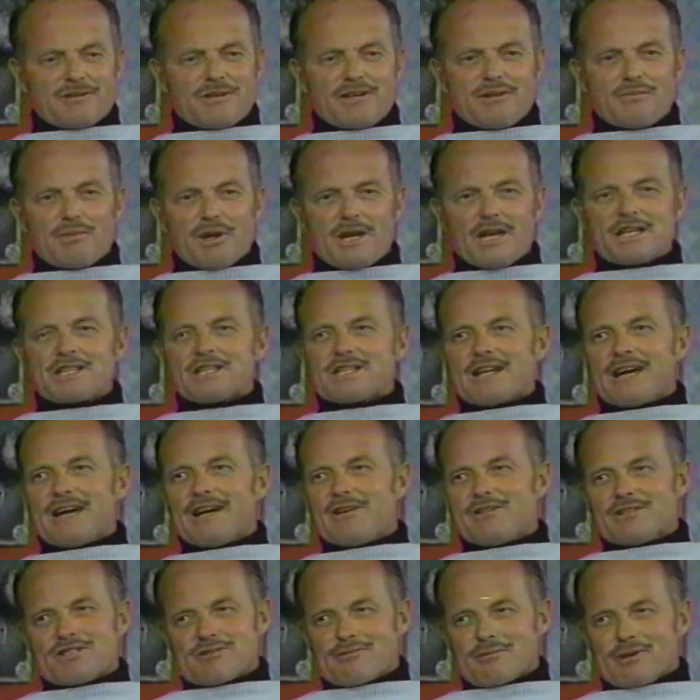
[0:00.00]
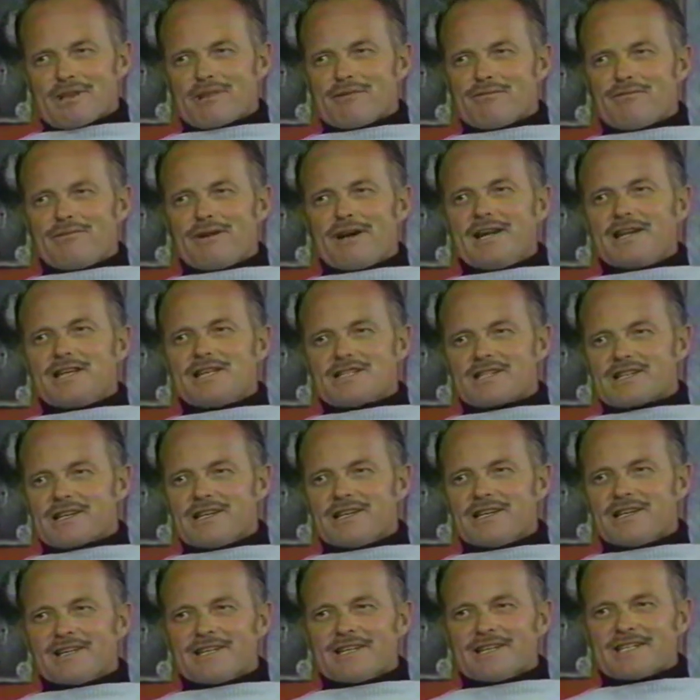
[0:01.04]
Ernie Blake's Taos, one of the fine
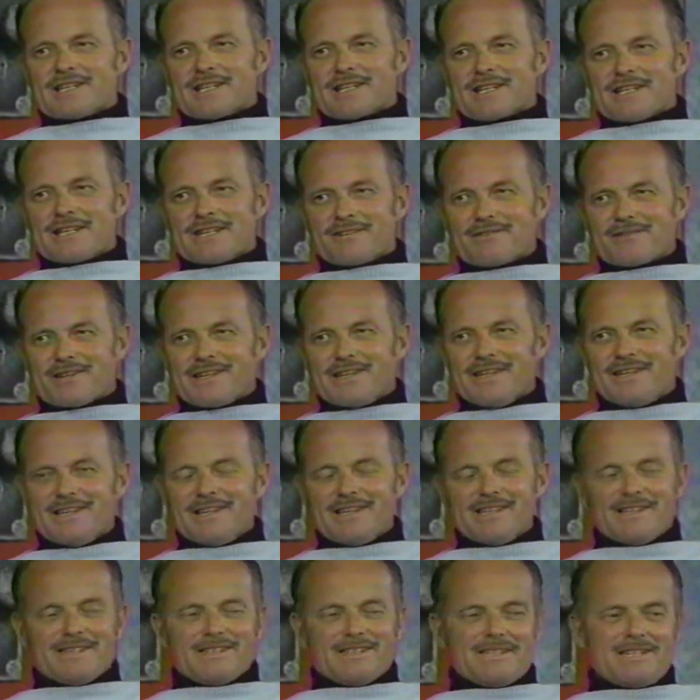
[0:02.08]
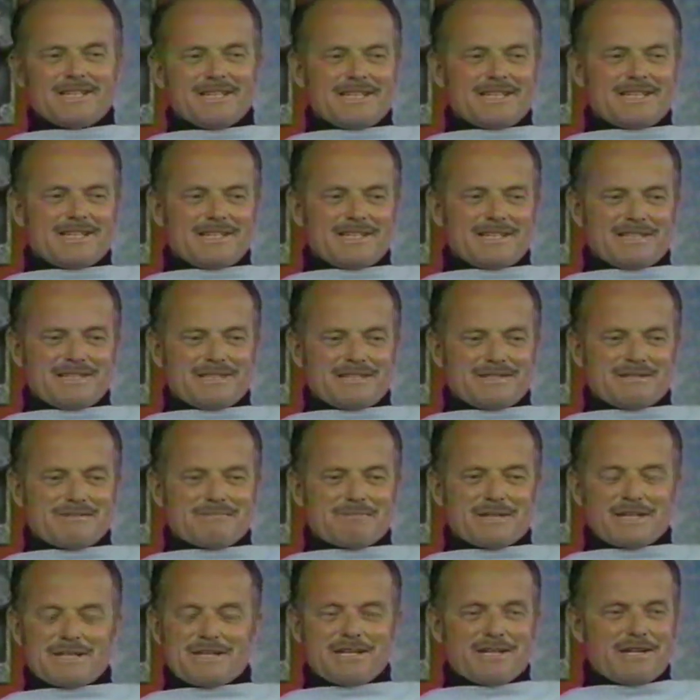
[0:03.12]
ski areas in the country. And
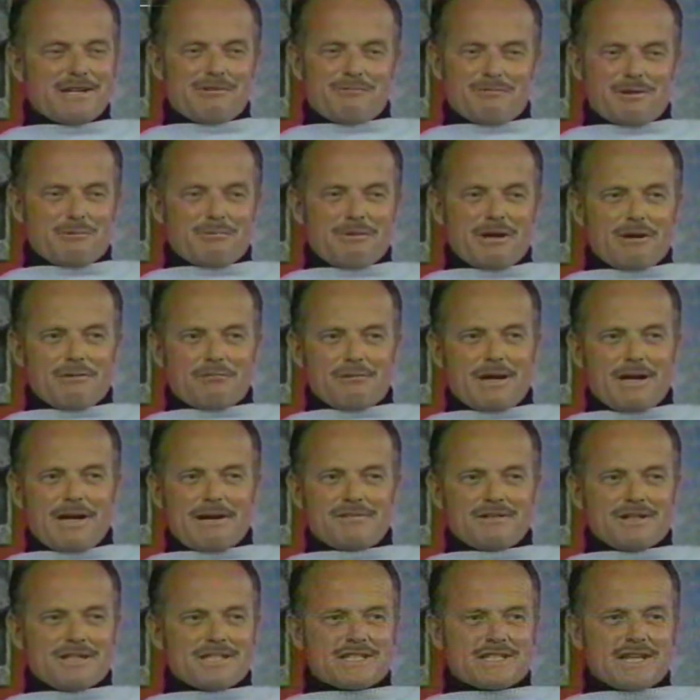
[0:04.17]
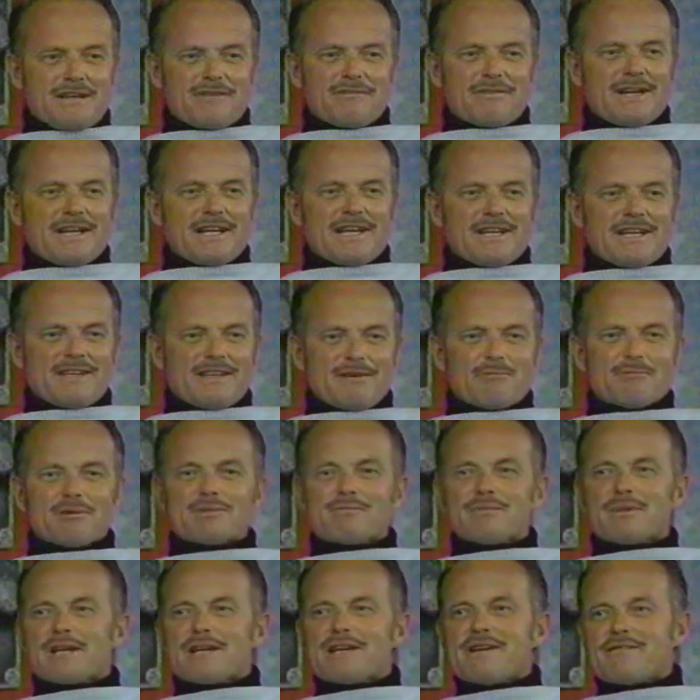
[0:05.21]
but when we arrived in Sun Valley, they
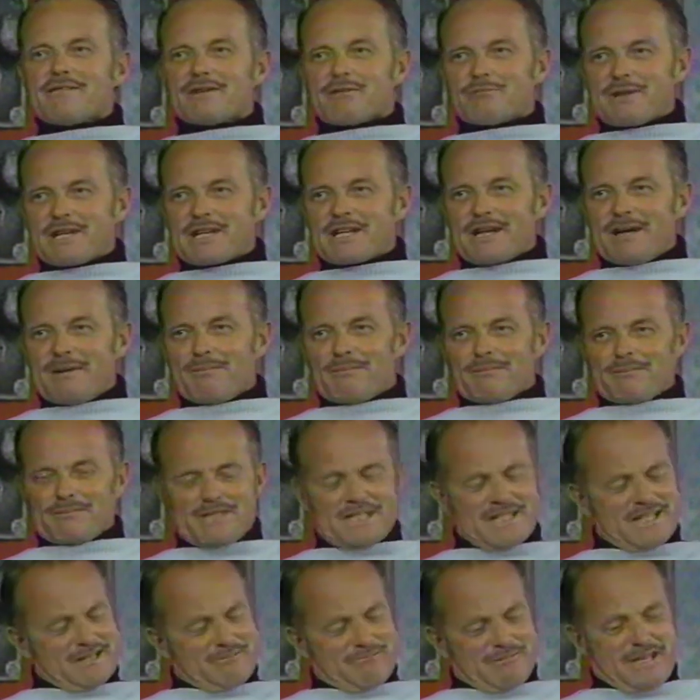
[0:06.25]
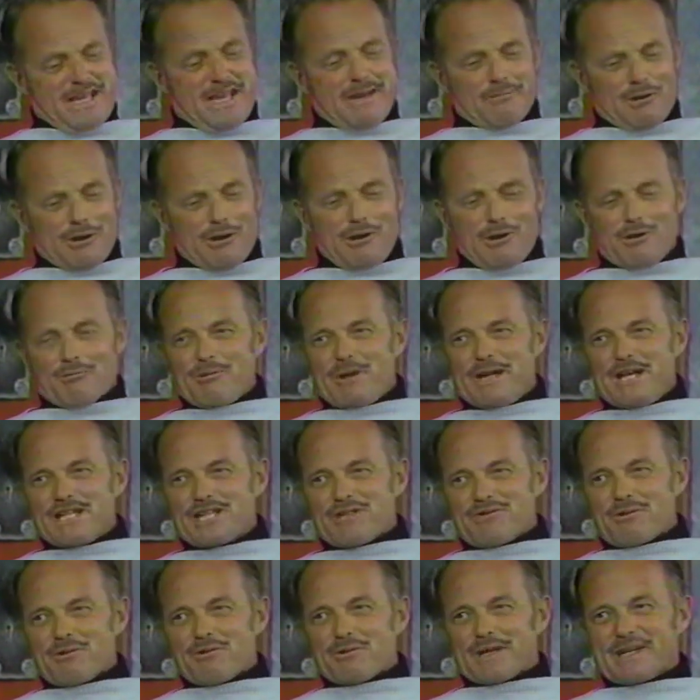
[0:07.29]
wouldn't believe that we'd come. We came a long
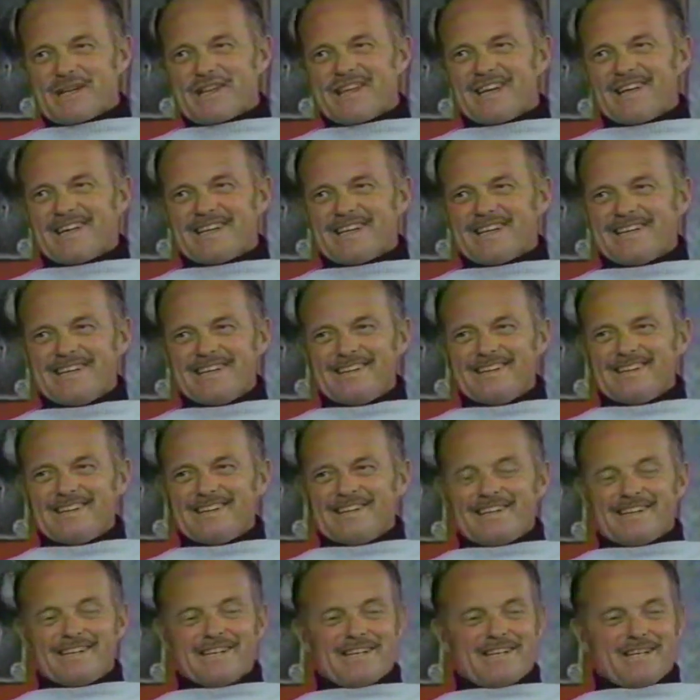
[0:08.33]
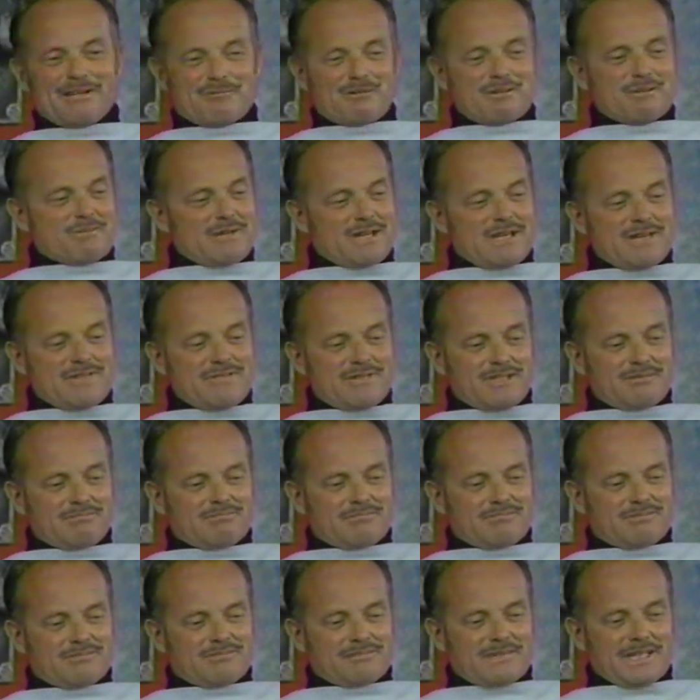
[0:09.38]
ways for one thing, and they wouldn't believe it.
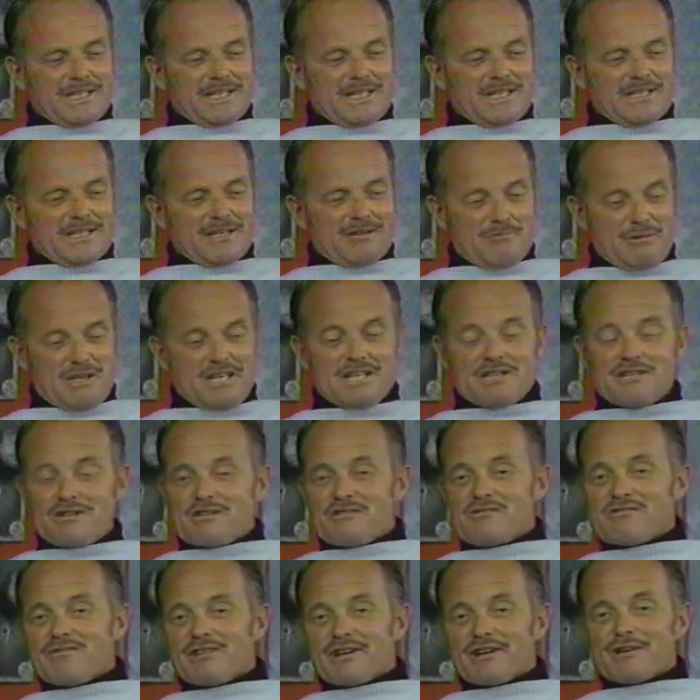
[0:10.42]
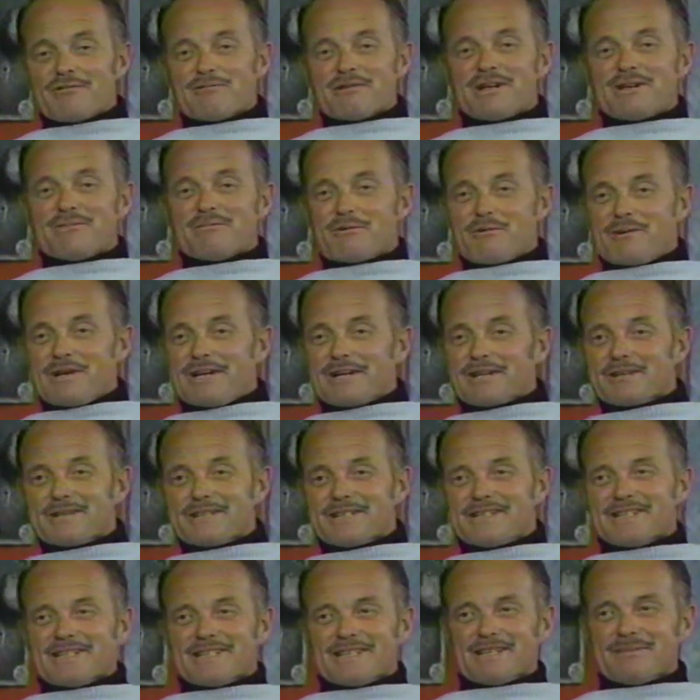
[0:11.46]
And we didn't do very well, but we had a
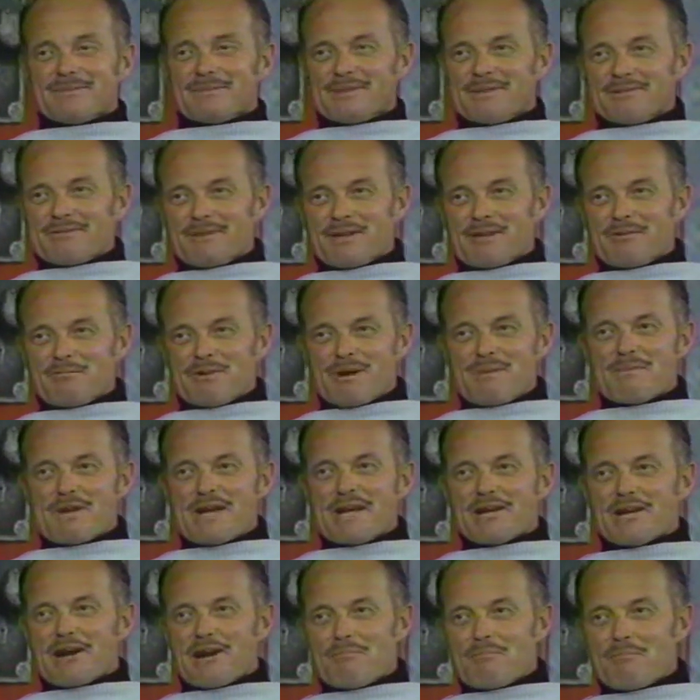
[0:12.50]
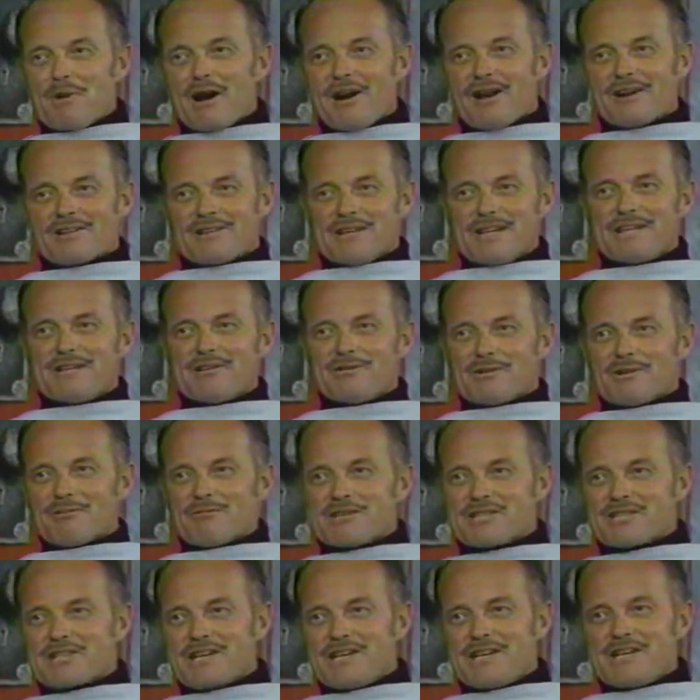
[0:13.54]
good time, and we made our mark. They knew there
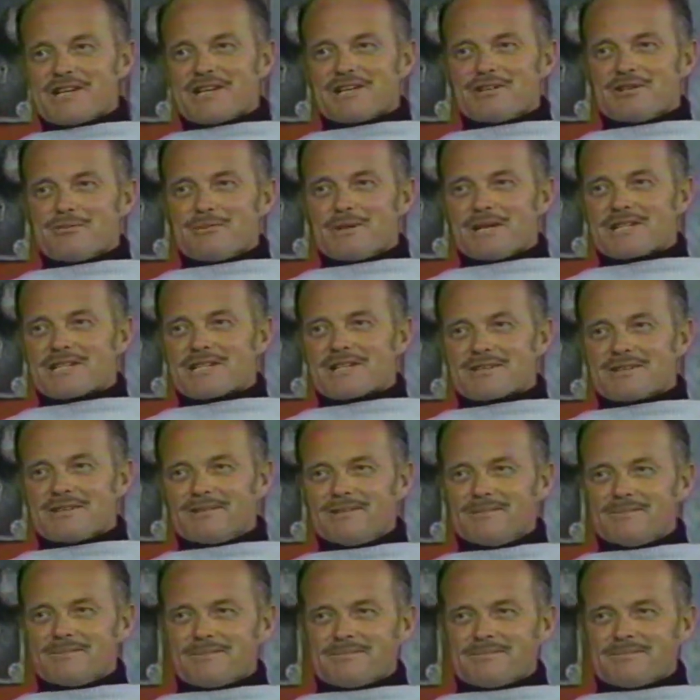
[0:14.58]
was skiing in New Mexico.